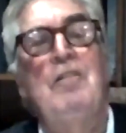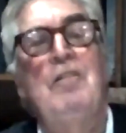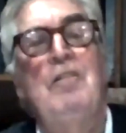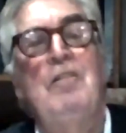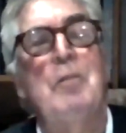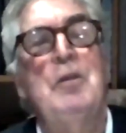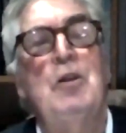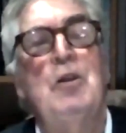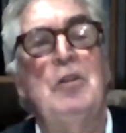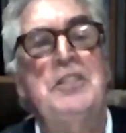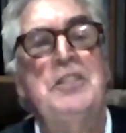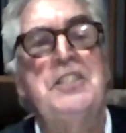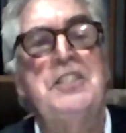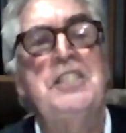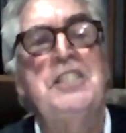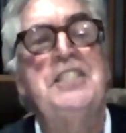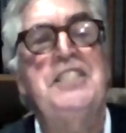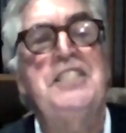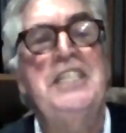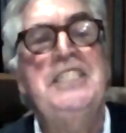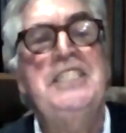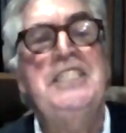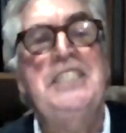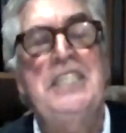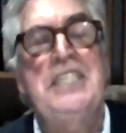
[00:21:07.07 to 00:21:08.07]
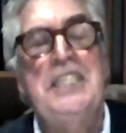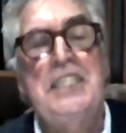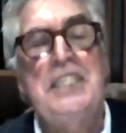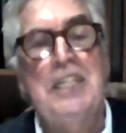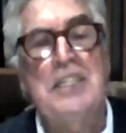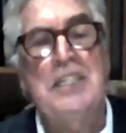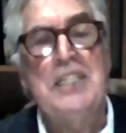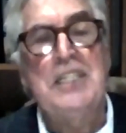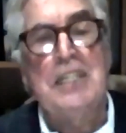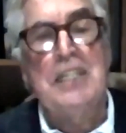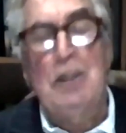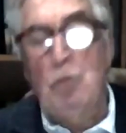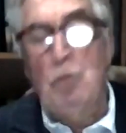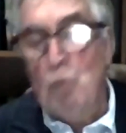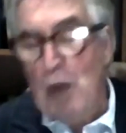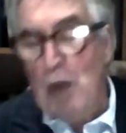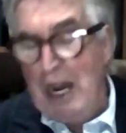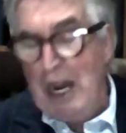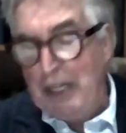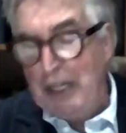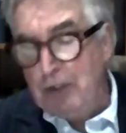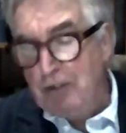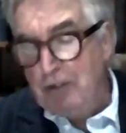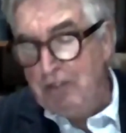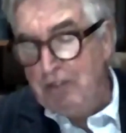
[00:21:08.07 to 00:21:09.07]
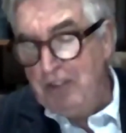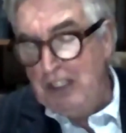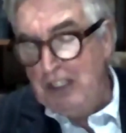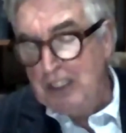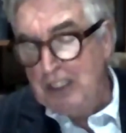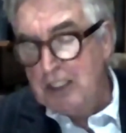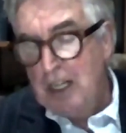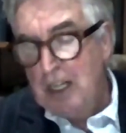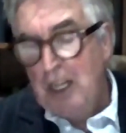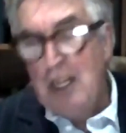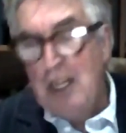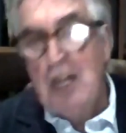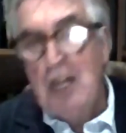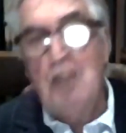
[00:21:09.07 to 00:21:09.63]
from across the city and wider afield